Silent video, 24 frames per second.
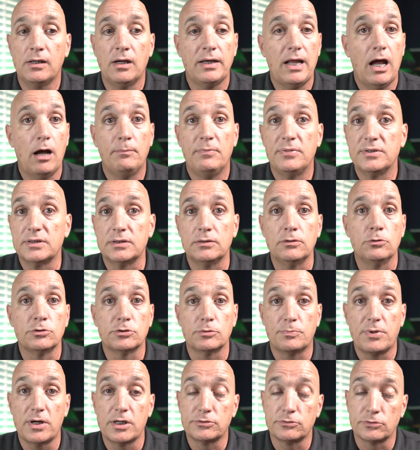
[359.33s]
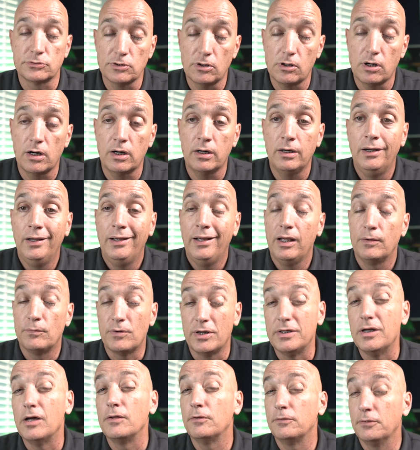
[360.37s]
on how busy those appraisers are, and
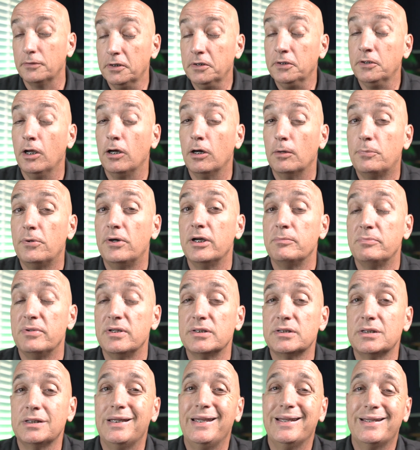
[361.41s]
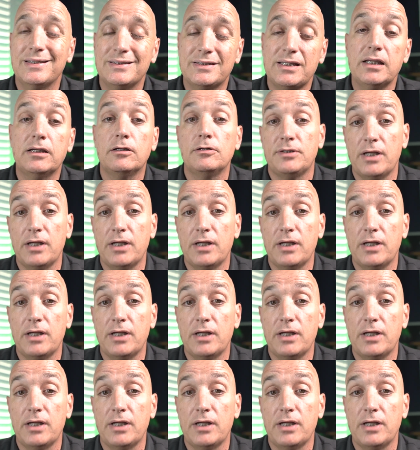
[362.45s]
right now they are pretty busy, it can take a